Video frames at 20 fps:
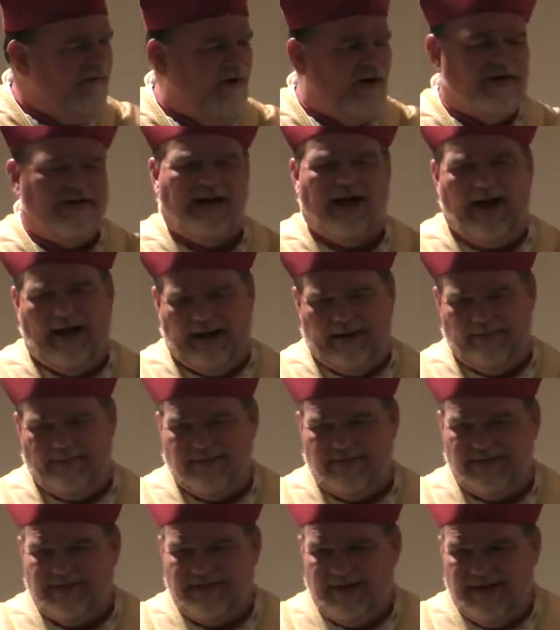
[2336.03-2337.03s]
our
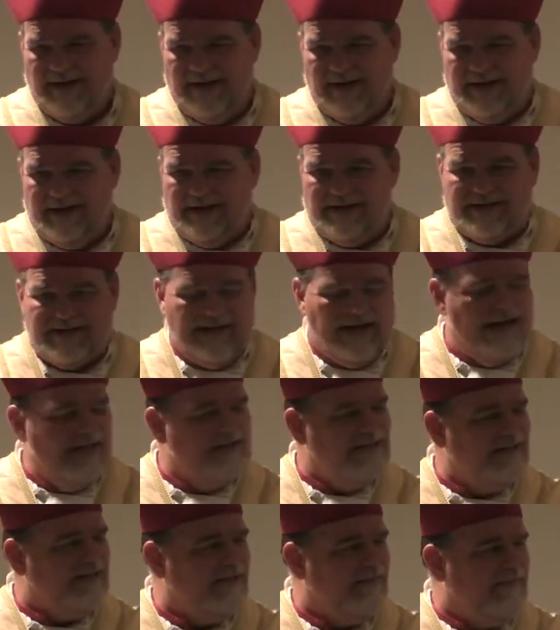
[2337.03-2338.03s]
times. It
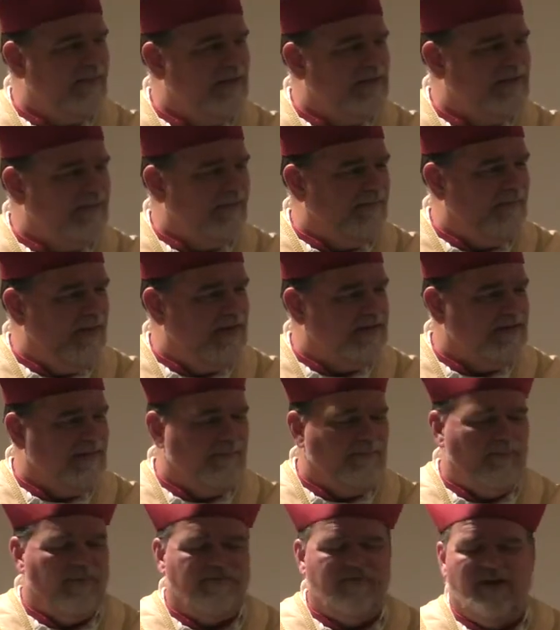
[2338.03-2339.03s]
says it's
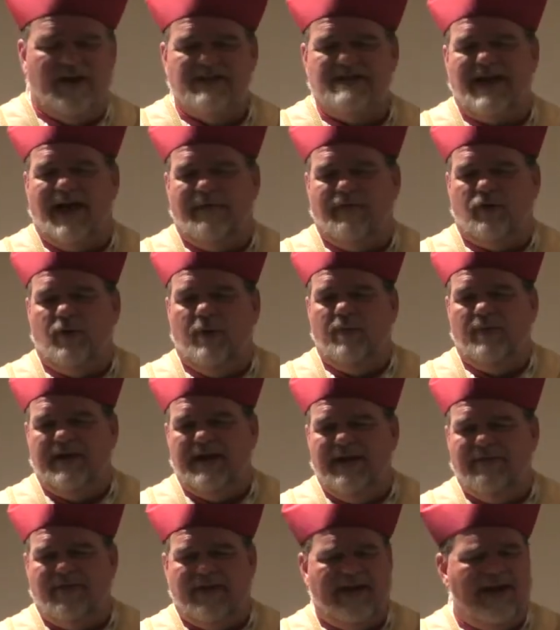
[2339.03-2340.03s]
a philosophical
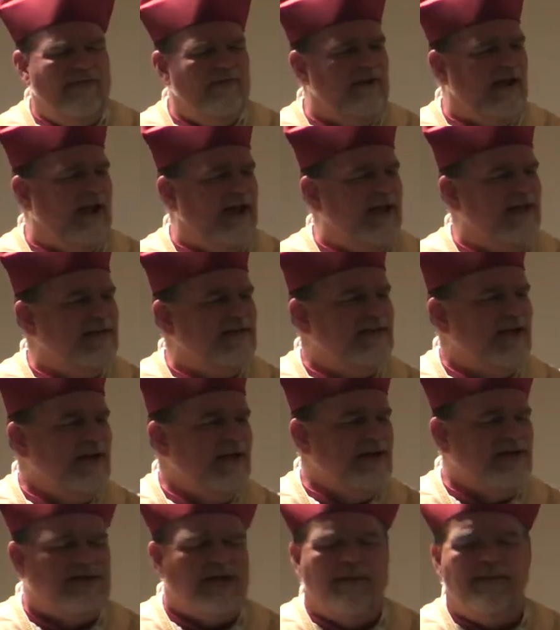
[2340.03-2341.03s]
belief that even has
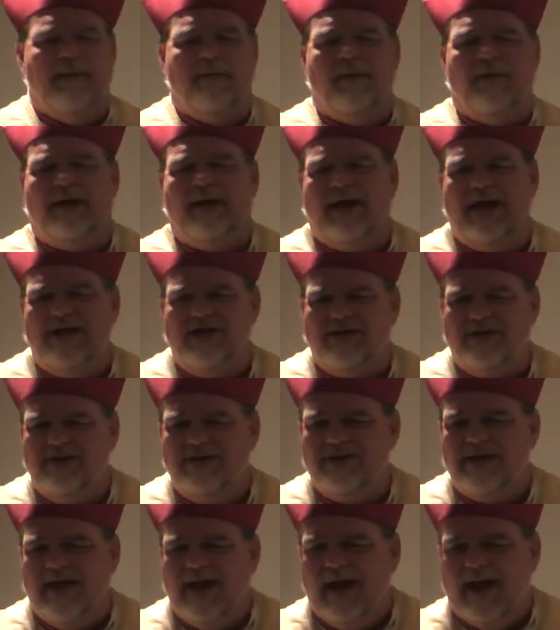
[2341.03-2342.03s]
some
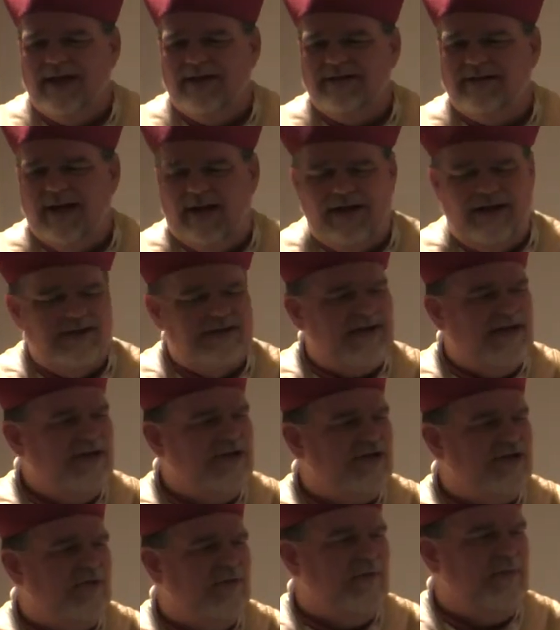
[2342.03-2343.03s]
implications and
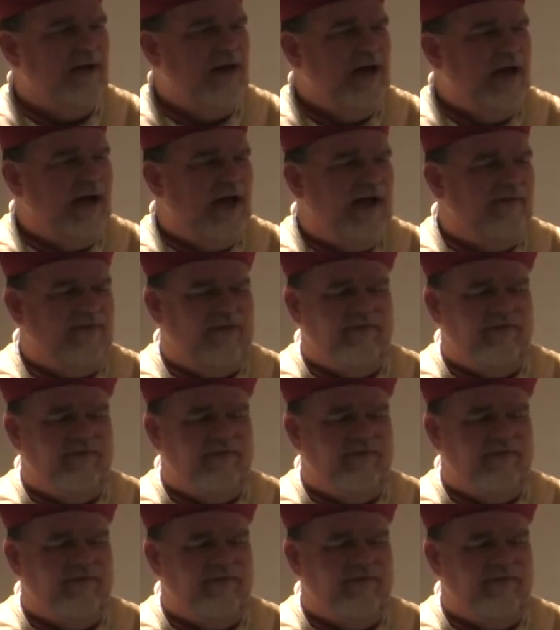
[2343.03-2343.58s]
tendencies to have